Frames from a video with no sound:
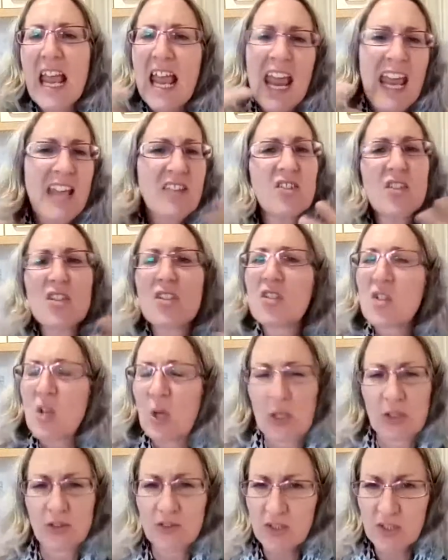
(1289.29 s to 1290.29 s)
it's just
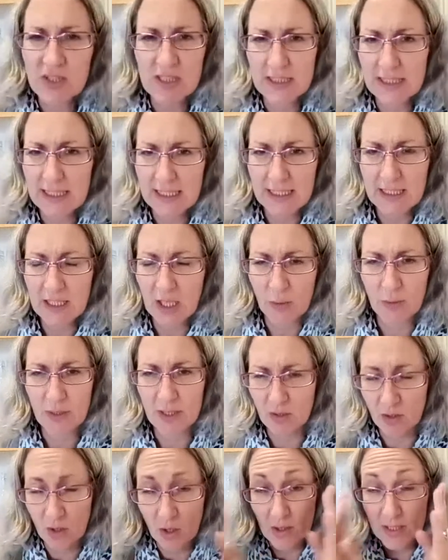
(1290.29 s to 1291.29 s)
constantly going
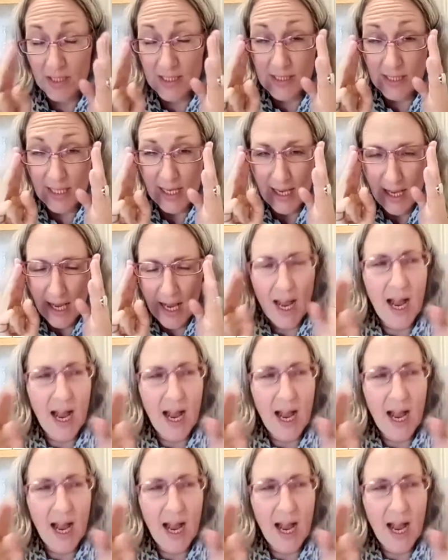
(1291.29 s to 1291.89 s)
on, isn't it?